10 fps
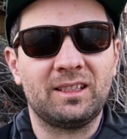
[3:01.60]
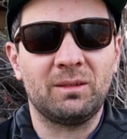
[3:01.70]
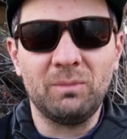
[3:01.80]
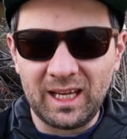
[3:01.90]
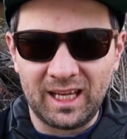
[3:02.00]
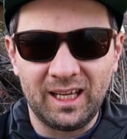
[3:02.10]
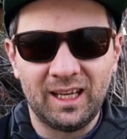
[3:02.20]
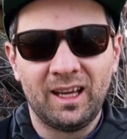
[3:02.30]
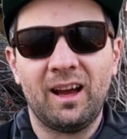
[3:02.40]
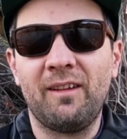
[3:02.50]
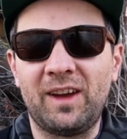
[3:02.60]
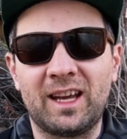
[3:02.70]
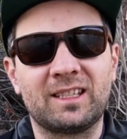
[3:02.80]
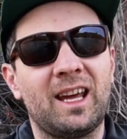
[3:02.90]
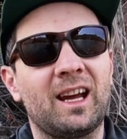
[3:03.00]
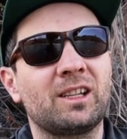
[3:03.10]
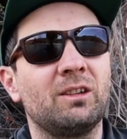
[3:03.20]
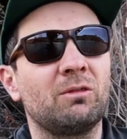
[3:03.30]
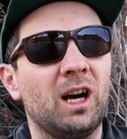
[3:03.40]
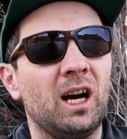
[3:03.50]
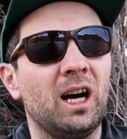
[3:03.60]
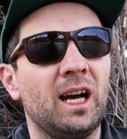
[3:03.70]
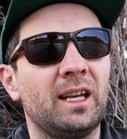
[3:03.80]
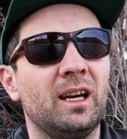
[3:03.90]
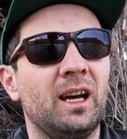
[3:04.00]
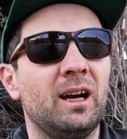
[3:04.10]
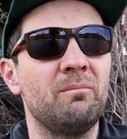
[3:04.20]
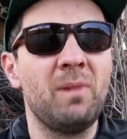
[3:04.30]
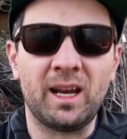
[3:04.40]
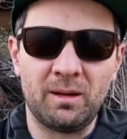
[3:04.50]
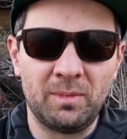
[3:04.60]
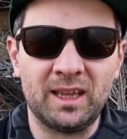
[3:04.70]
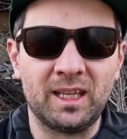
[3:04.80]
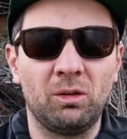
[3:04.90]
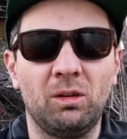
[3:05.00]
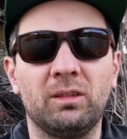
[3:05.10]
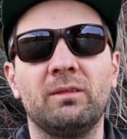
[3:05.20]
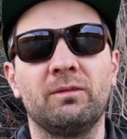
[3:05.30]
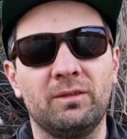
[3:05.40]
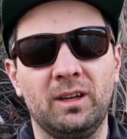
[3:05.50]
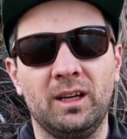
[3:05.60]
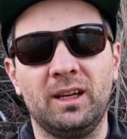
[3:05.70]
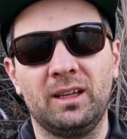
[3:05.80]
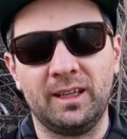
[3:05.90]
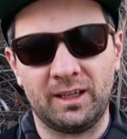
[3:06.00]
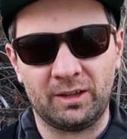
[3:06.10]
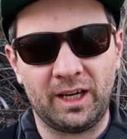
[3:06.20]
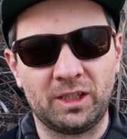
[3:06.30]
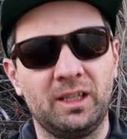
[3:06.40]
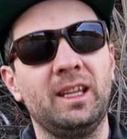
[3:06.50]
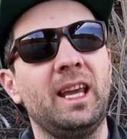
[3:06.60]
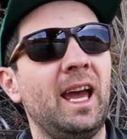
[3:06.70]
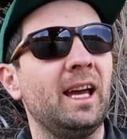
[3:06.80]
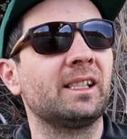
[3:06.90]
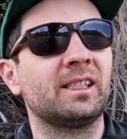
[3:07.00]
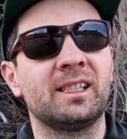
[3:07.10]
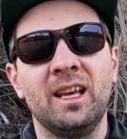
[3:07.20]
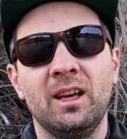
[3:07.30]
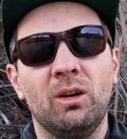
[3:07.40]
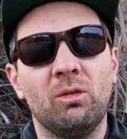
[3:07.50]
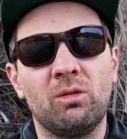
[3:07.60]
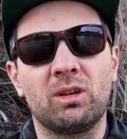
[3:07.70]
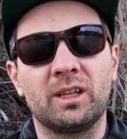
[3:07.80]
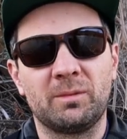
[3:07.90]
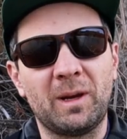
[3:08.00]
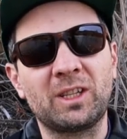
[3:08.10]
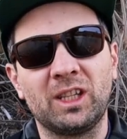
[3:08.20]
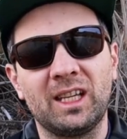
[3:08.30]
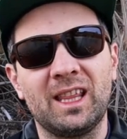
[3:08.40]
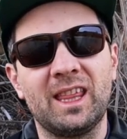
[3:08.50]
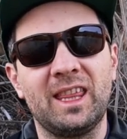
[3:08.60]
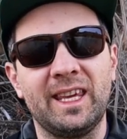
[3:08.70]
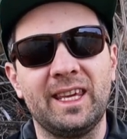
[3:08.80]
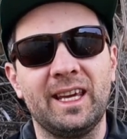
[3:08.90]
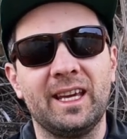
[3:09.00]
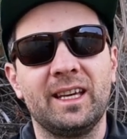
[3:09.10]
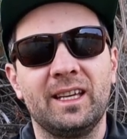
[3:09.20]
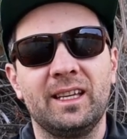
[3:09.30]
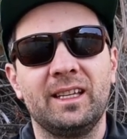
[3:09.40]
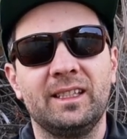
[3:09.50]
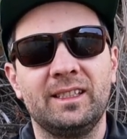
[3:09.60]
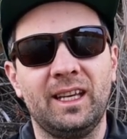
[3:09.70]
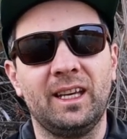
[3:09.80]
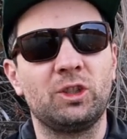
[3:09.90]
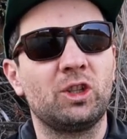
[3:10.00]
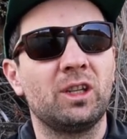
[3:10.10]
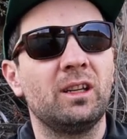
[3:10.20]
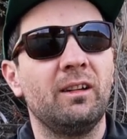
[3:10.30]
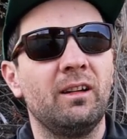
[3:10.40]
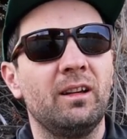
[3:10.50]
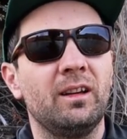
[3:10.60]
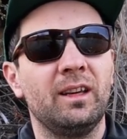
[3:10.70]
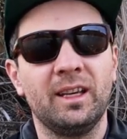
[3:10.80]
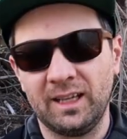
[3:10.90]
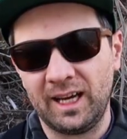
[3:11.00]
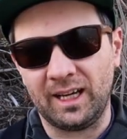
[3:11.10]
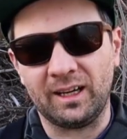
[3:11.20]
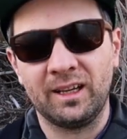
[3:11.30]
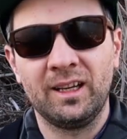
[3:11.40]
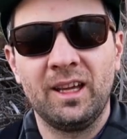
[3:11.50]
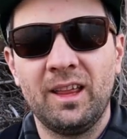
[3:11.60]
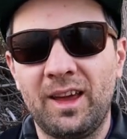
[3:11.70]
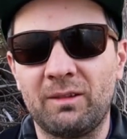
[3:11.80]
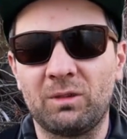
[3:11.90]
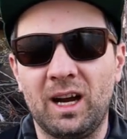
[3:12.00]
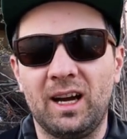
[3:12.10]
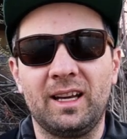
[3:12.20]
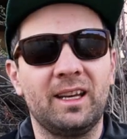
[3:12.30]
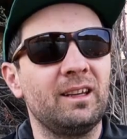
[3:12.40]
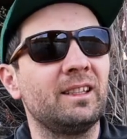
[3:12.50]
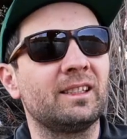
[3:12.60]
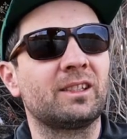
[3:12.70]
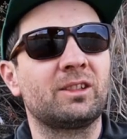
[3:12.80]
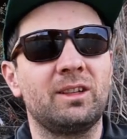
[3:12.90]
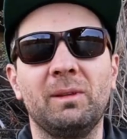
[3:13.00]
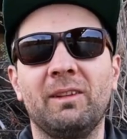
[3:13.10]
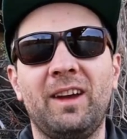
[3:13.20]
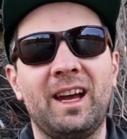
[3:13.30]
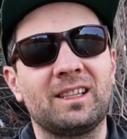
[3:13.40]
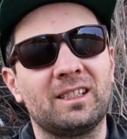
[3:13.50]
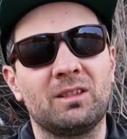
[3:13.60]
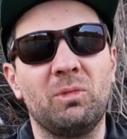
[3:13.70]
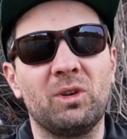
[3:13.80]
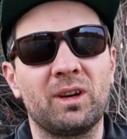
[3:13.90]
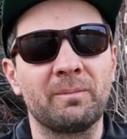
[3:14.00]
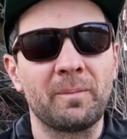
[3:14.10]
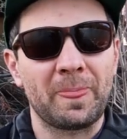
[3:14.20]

To me, a fast-action rod might have been the old iteration, the X, or especially the Sage Igniter. That rod is extremely fast. It's a board.